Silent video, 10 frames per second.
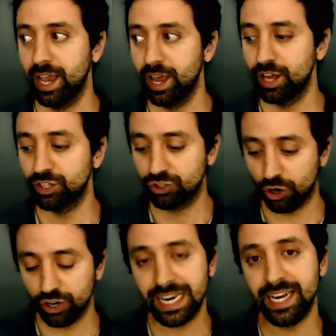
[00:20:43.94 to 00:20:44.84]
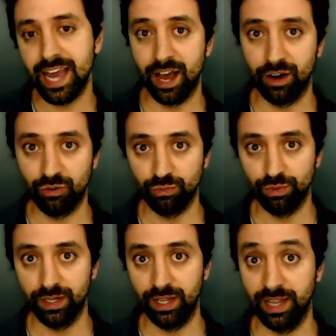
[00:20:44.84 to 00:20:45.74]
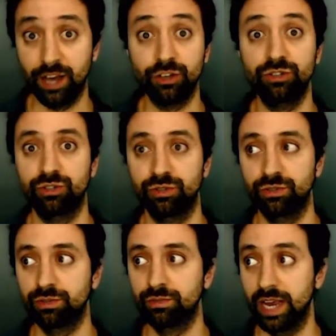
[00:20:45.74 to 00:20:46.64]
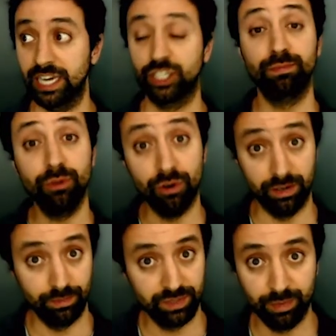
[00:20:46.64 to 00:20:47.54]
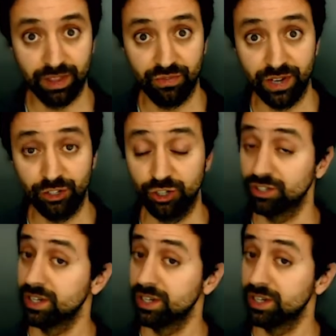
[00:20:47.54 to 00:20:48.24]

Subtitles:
starting now will allow you to explore some of the features.